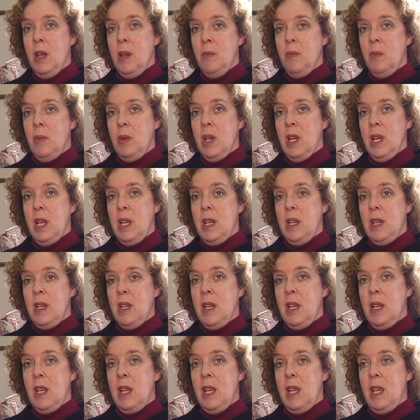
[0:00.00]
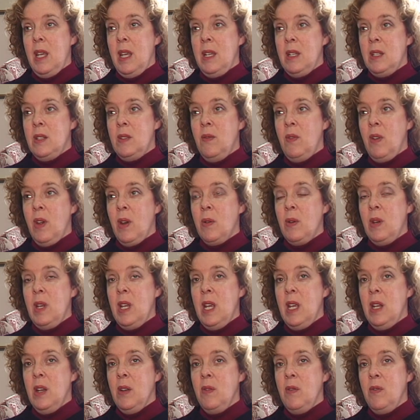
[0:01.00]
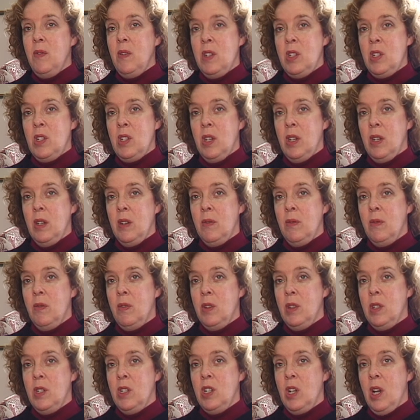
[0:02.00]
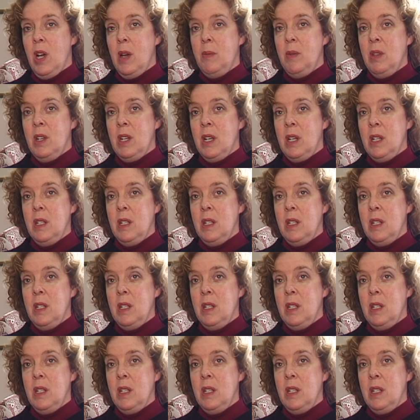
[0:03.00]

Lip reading: but it's very inefficient for the job that I